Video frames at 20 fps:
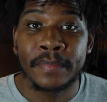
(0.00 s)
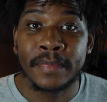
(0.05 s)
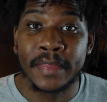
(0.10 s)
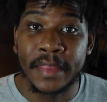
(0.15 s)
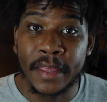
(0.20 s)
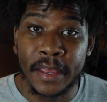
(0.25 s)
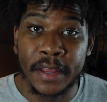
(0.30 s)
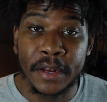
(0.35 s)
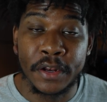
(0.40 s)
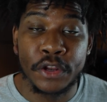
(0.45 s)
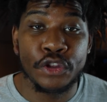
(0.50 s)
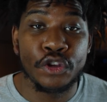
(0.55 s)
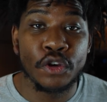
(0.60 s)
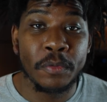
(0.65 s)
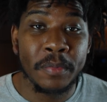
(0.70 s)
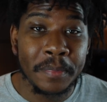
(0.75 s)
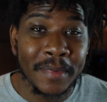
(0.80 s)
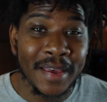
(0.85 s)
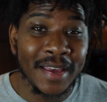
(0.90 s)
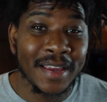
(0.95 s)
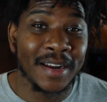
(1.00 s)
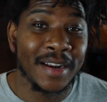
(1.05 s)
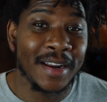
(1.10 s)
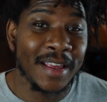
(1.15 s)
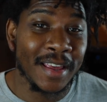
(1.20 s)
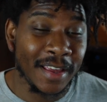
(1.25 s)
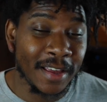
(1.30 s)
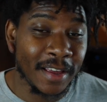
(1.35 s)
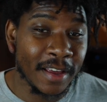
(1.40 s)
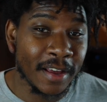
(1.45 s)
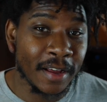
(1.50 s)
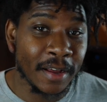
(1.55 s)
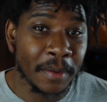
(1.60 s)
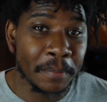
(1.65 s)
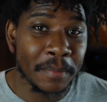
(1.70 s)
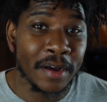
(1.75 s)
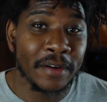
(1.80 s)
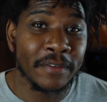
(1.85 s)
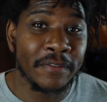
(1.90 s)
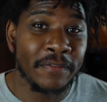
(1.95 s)
Then you'll be making an
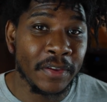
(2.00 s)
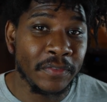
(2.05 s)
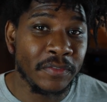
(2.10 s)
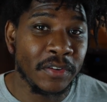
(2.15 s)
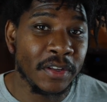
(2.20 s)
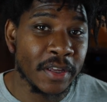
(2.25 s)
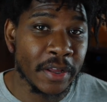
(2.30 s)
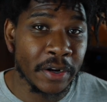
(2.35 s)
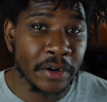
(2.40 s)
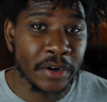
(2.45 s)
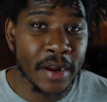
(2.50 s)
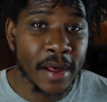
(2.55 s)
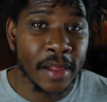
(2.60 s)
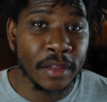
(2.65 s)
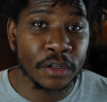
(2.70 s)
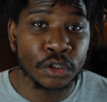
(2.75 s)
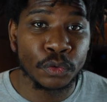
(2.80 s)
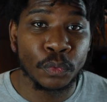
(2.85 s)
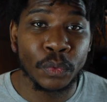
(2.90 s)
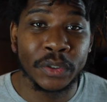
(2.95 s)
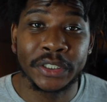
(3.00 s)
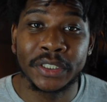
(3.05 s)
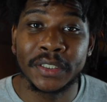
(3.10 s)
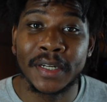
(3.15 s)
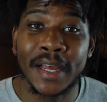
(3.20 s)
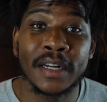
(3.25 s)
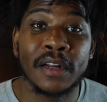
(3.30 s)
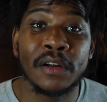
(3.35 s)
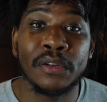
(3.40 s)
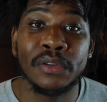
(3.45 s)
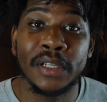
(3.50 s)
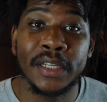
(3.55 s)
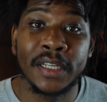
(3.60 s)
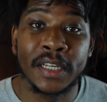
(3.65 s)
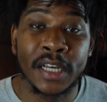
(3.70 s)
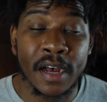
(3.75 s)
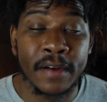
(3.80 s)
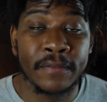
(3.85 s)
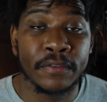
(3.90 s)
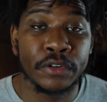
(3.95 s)
income of $1,500, which not only
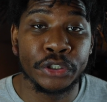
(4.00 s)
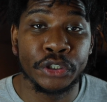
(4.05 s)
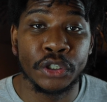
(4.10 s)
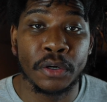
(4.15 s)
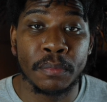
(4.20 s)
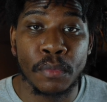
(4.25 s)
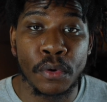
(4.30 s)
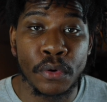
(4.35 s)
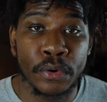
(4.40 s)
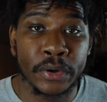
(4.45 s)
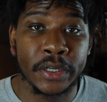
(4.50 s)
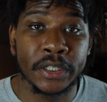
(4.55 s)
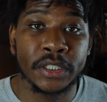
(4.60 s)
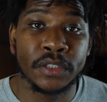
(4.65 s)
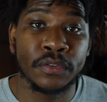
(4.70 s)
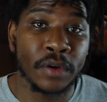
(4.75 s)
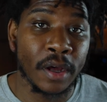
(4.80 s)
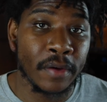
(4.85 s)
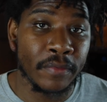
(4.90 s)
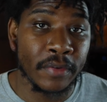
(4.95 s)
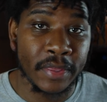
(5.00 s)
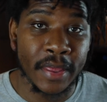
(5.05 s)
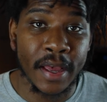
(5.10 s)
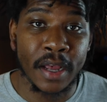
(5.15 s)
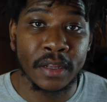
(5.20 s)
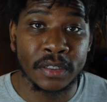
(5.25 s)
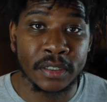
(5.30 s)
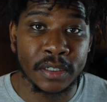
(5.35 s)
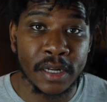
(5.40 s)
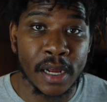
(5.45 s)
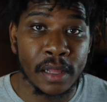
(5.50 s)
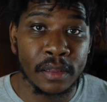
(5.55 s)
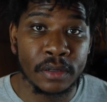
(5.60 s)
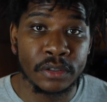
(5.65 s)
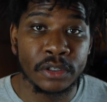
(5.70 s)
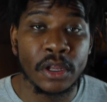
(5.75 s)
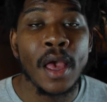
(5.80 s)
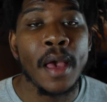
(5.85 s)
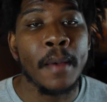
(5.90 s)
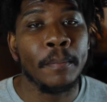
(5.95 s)
covers your mortgage of
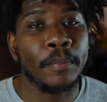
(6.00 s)
$1,000,